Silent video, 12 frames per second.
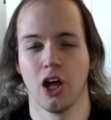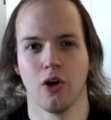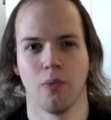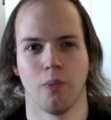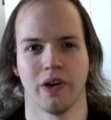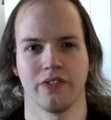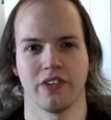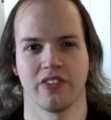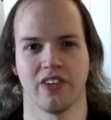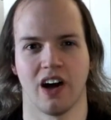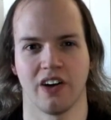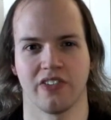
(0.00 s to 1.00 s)
One of the
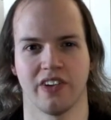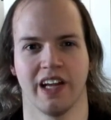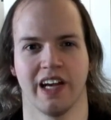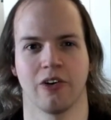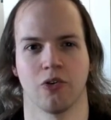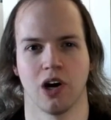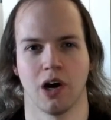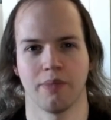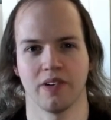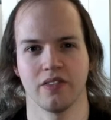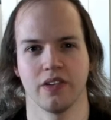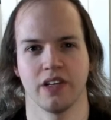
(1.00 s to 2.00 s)
songs that I grew
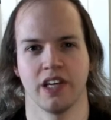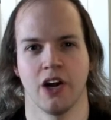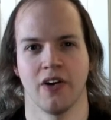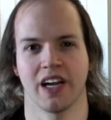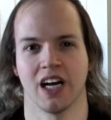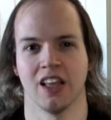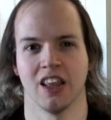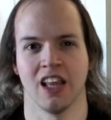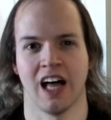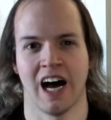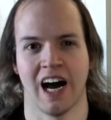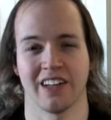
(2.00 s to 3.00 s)
up hearing a
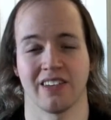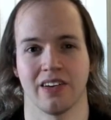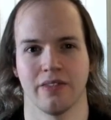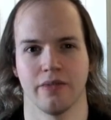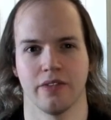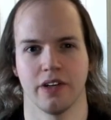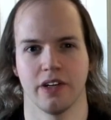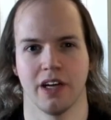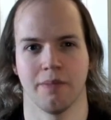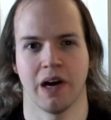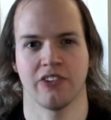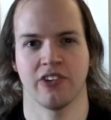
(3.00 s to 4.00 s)
lot
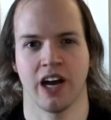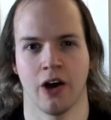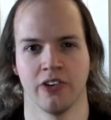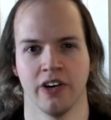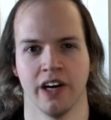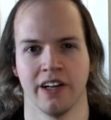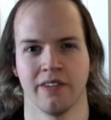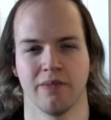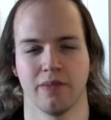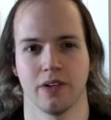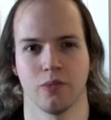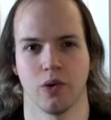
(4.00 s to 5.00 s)
in my childhood.
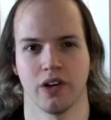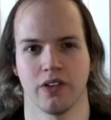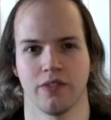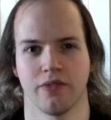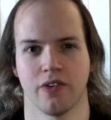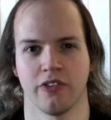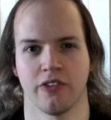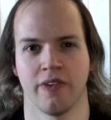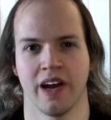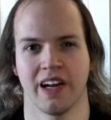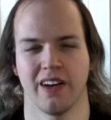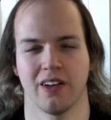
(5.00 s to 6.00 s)
One of the first
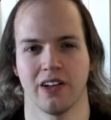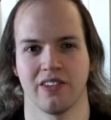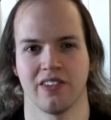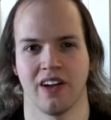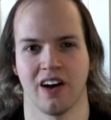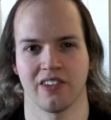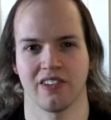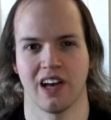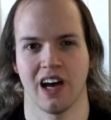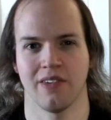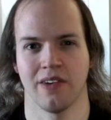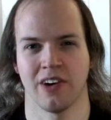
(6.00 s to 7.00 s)
Van Halen songs that
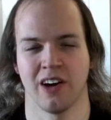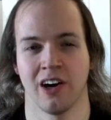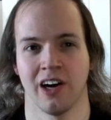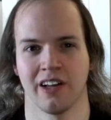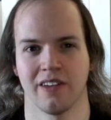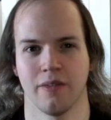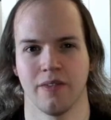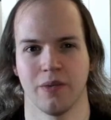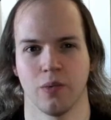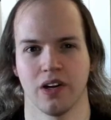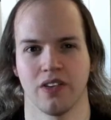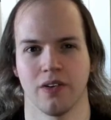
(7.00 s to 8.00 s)
I've ever heard. I
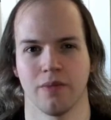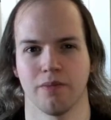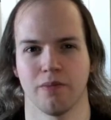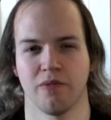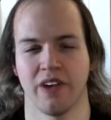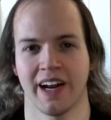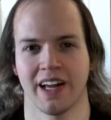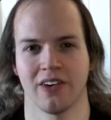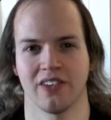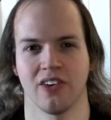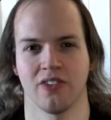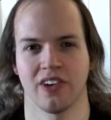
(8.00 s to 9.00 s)
mean, one of the Van
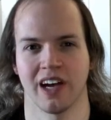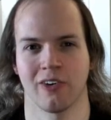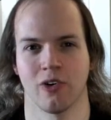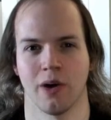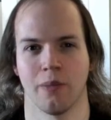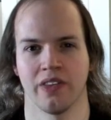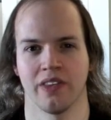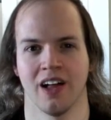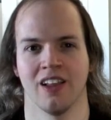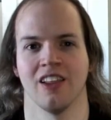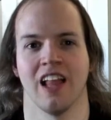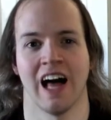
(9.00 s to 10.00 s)
Halen tunes I grew up with
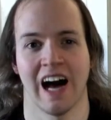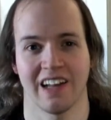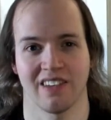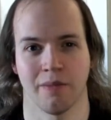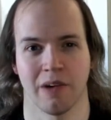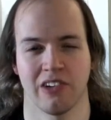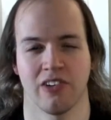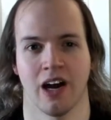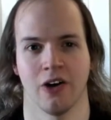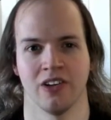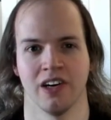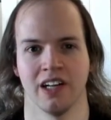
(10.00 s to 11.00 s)
a lot in my
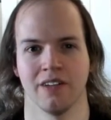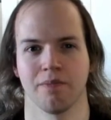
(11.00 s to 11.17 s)
childhood.